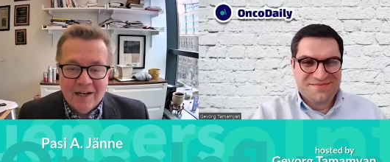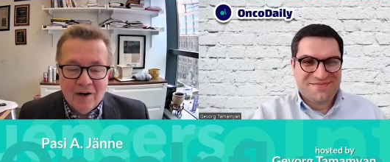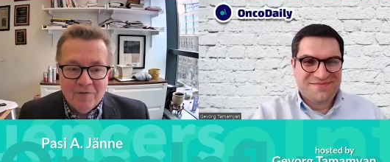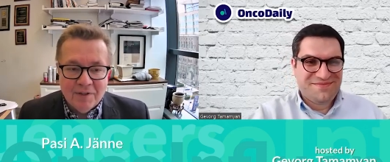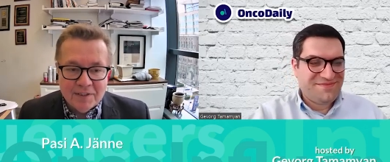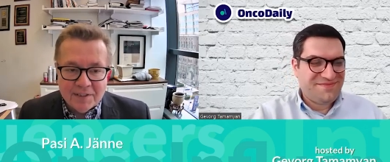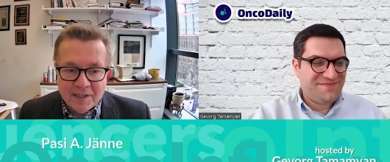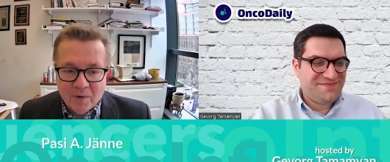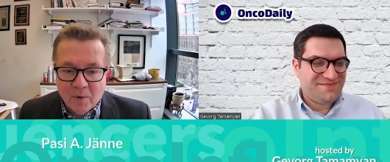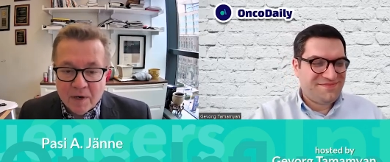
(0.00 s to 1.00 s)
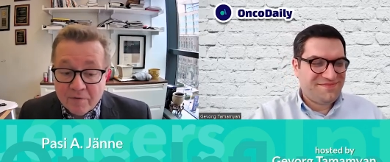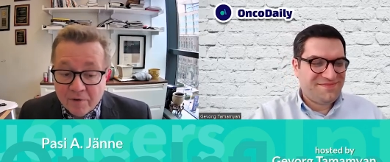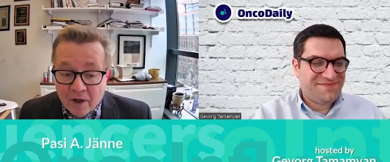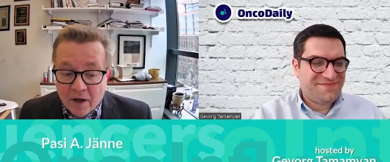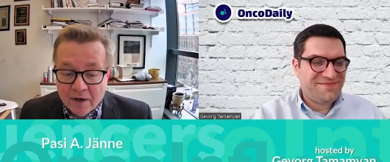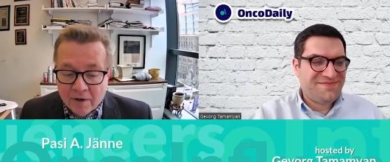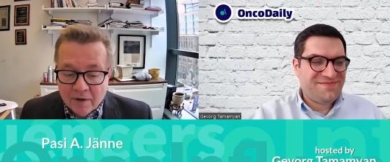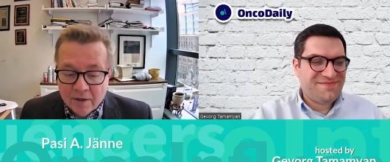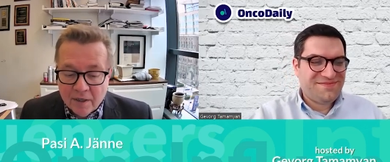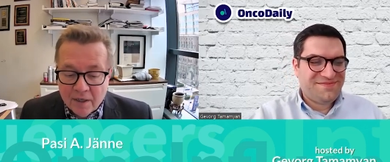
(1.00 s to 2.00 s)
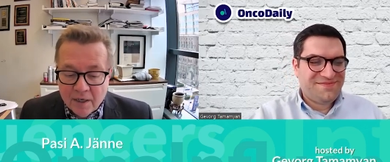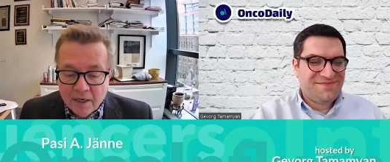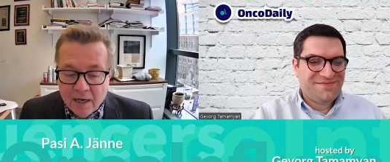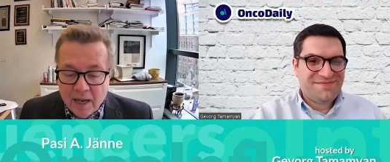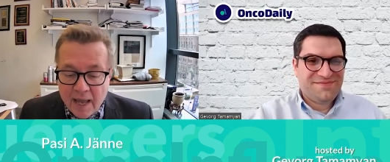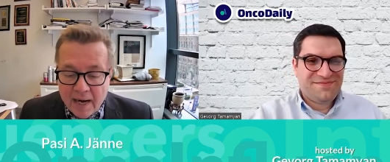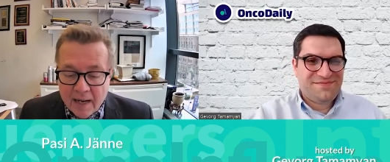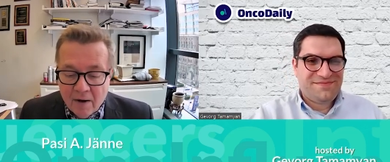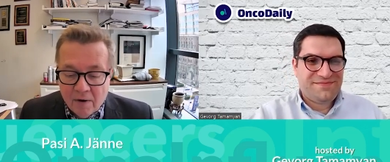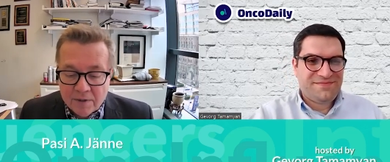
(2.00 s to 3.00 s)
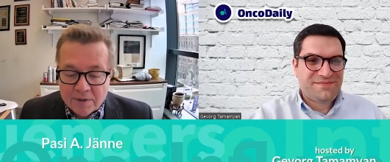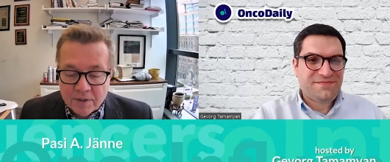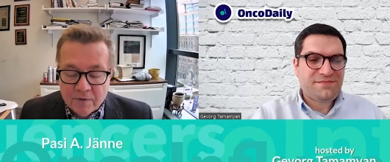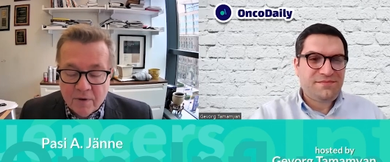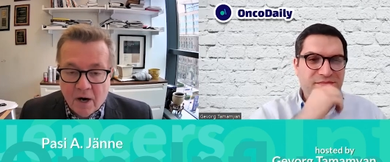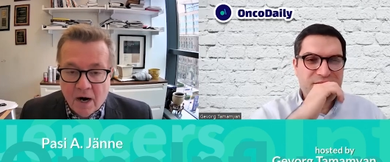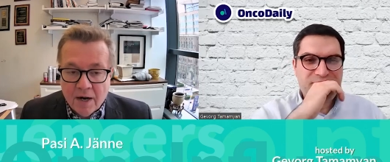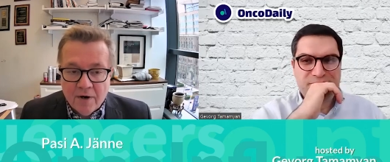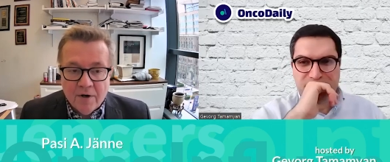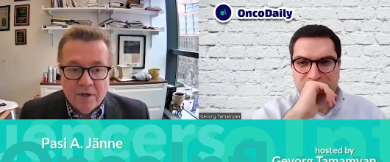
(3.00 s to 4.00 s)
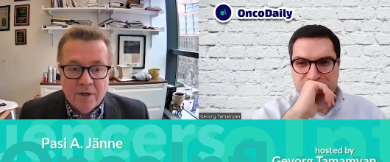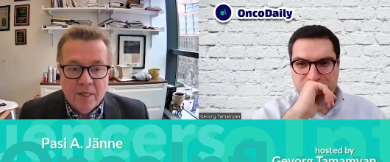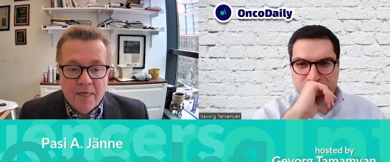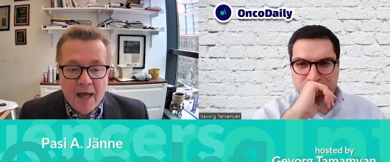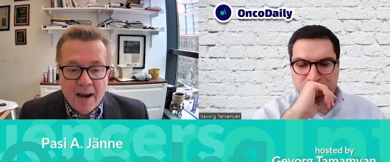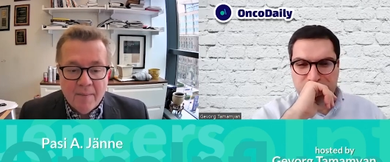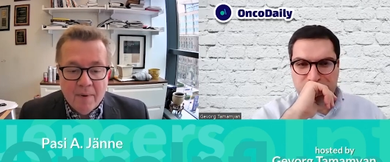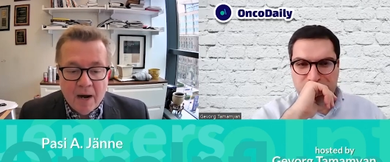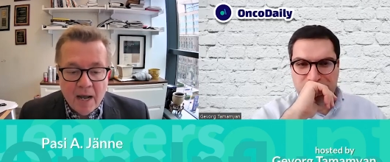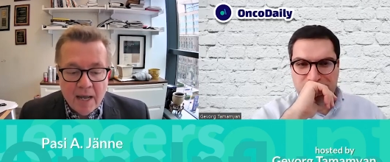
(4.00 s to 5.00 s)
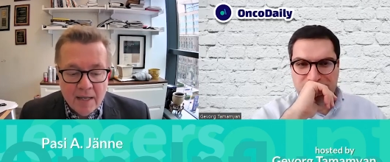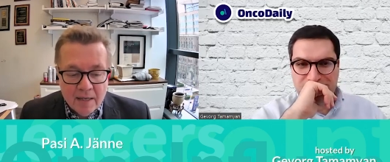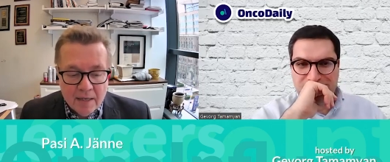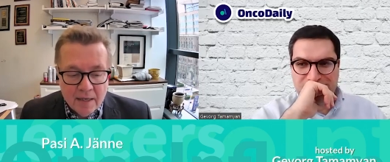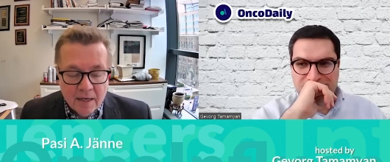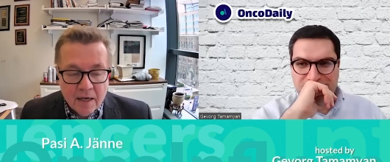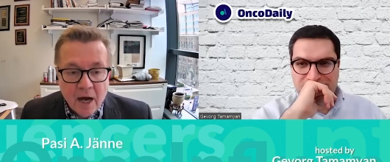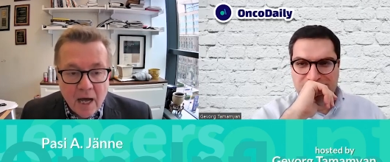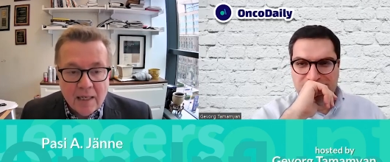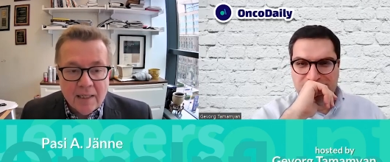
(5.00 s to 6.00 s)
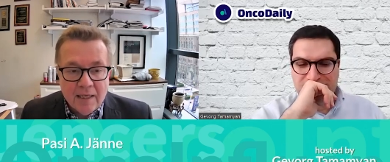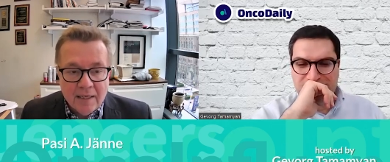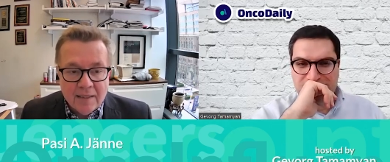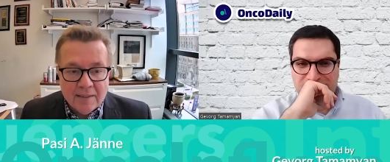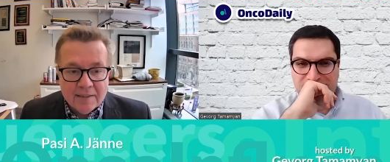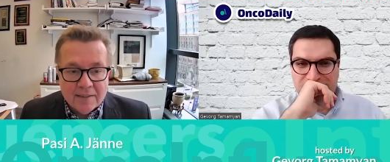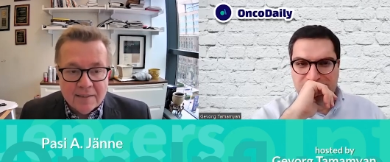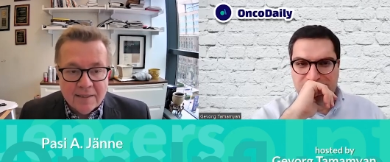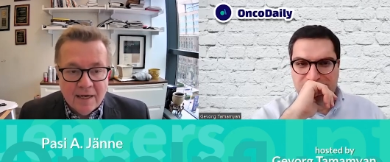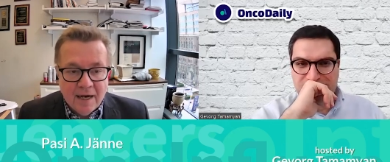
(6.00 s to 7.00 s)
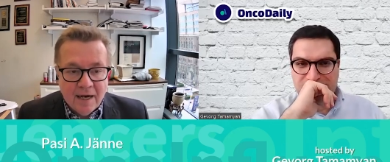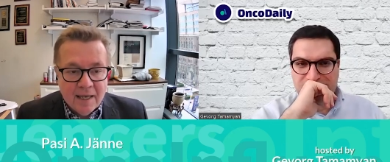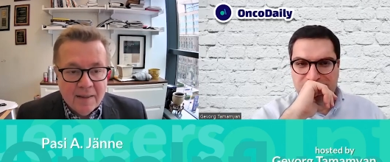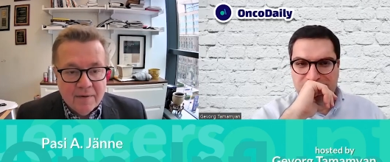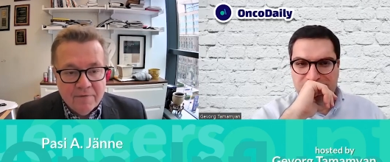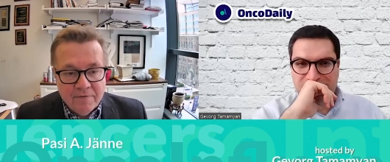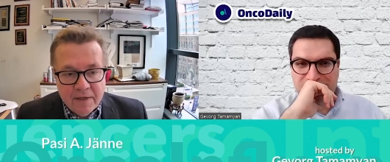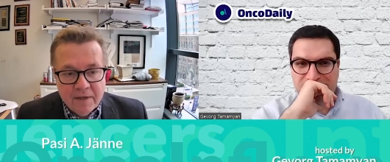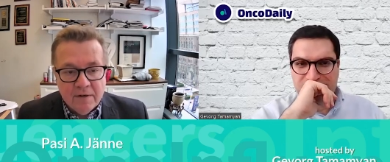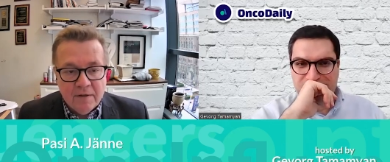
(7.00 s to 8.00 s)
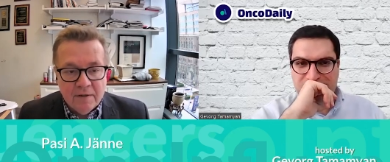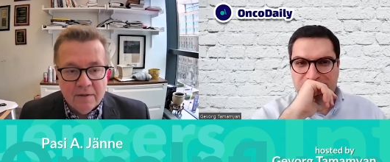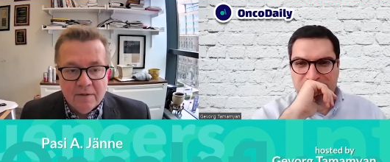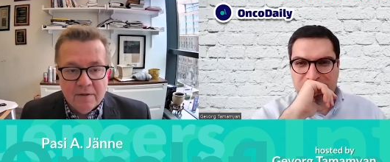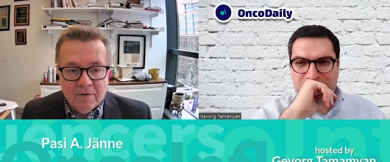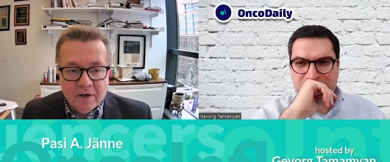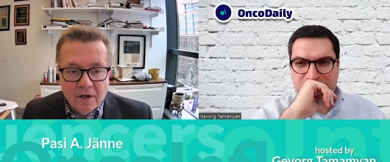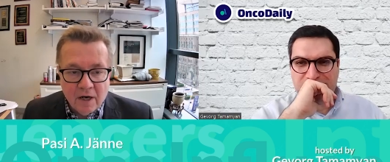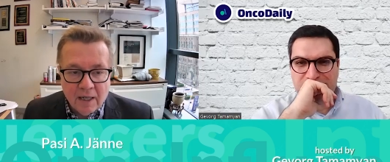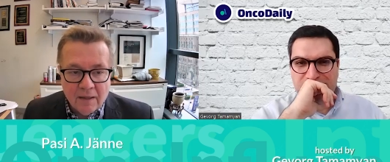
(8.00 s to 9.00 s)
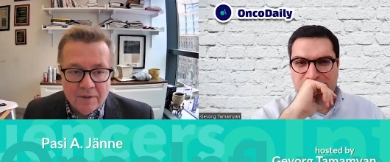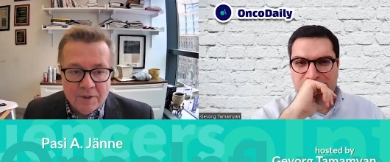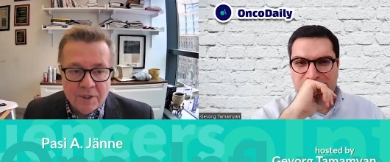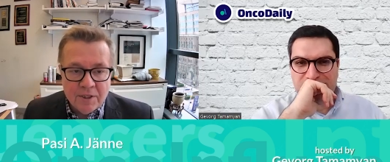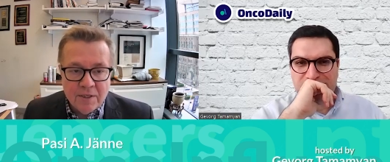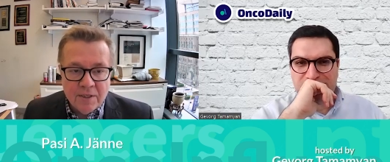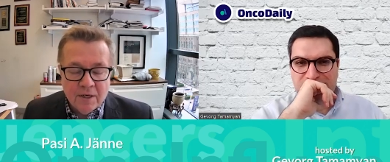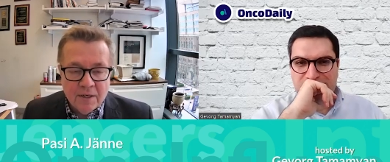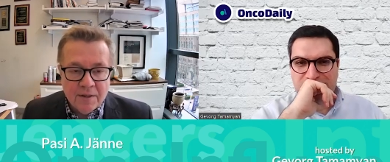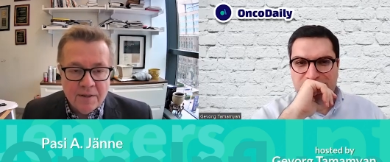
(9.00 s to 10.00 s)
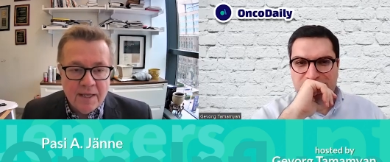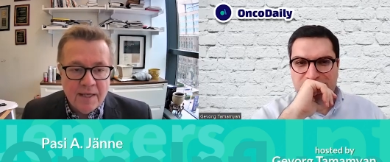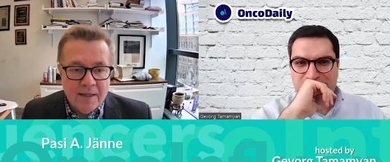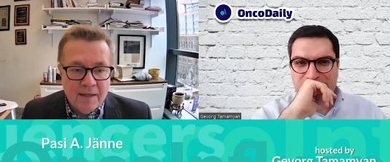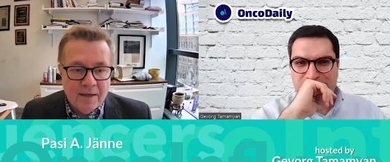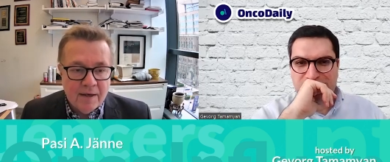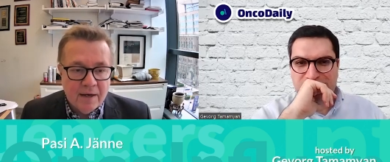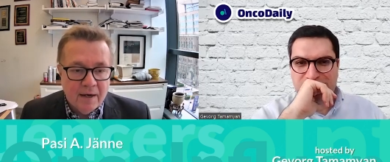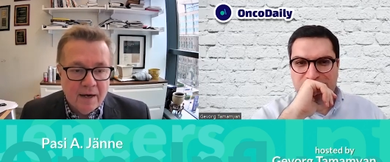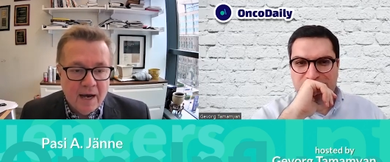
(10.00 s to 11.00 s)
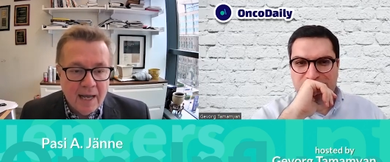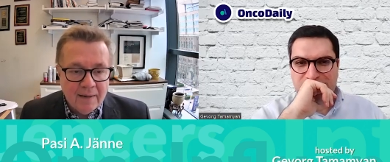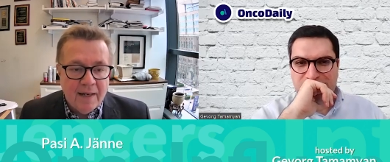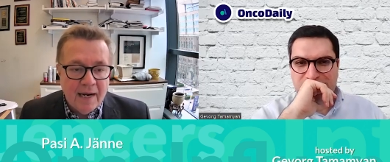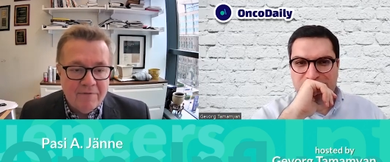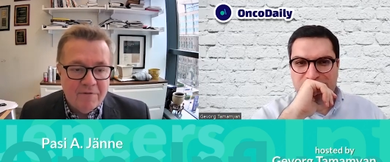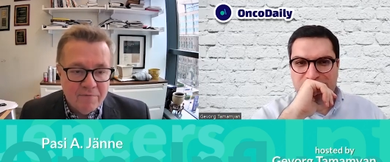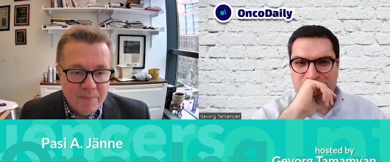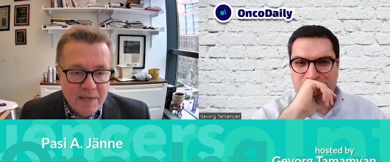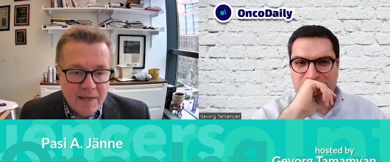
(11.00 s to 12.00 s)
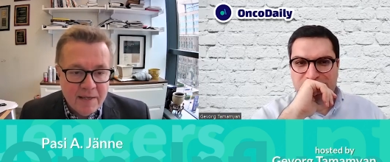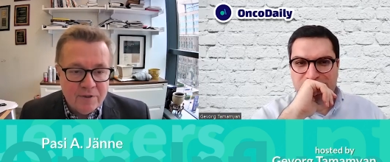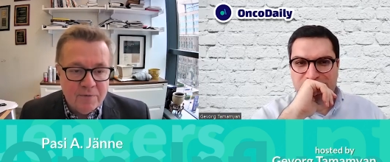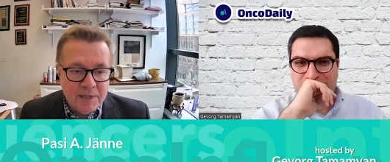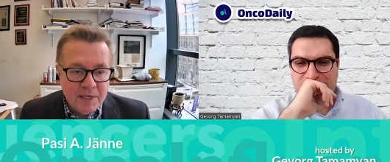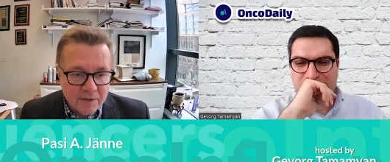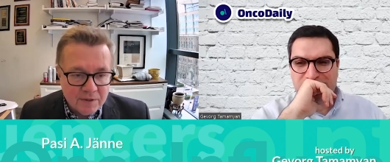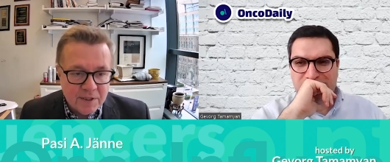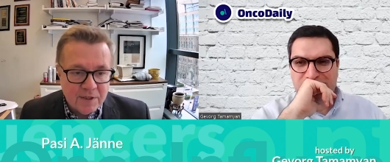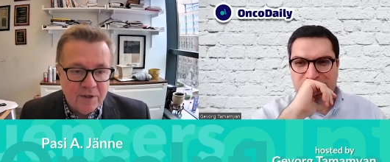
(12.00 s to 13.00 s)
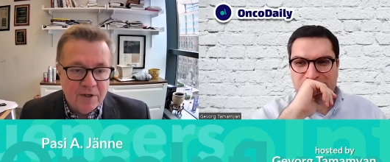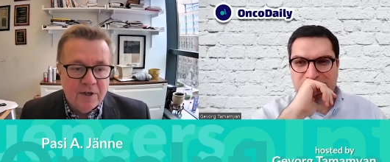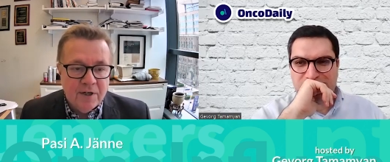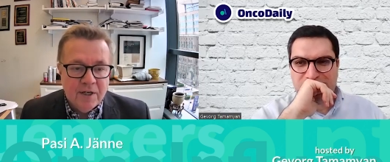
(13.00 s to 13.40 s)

Speaker 1: of this uh, wonderful honor, and also honored that my colleagues in the field of oncology think highly enough of me to be considered